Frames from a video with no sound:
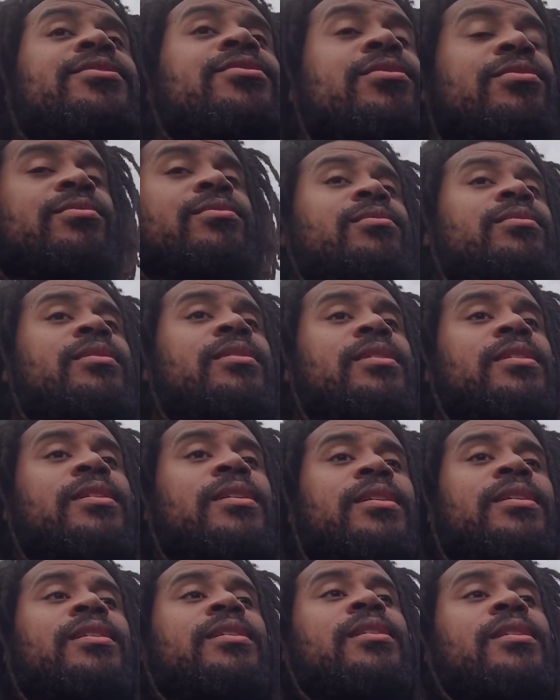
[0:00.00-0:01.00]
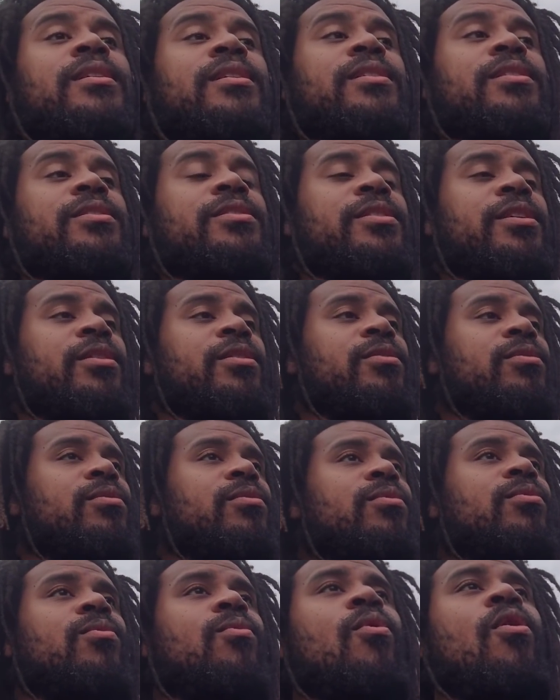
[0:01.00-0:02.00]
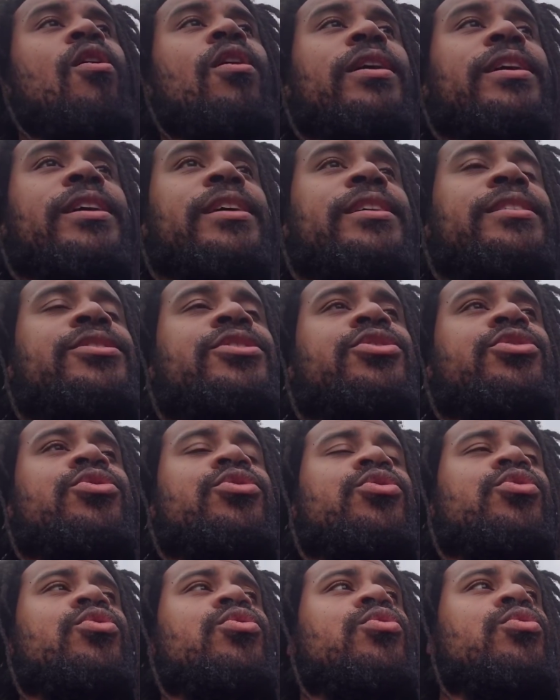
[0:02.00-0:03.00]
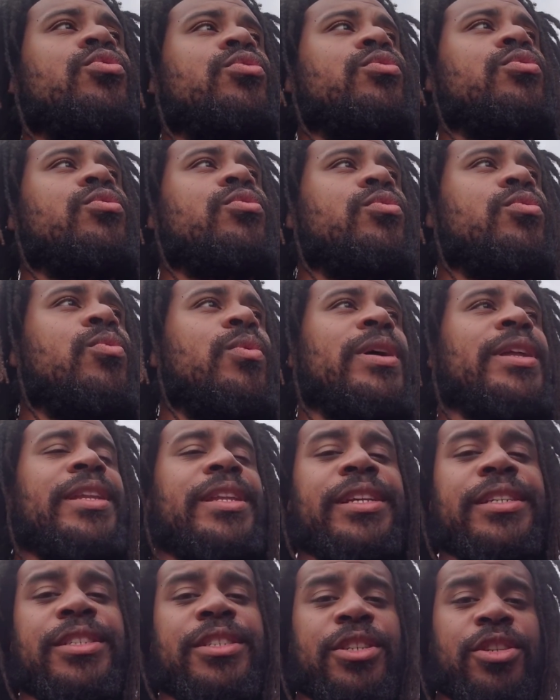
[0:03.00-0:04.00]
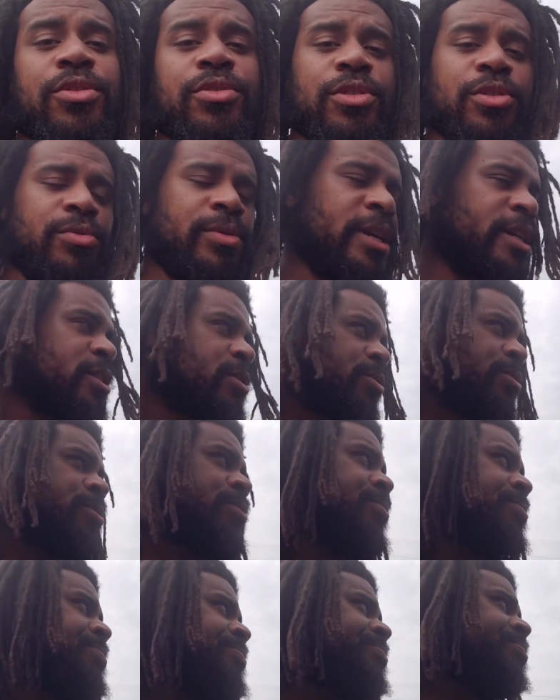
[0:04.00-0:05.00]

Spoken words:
to, you know, walk into Wendy's to use the restroom.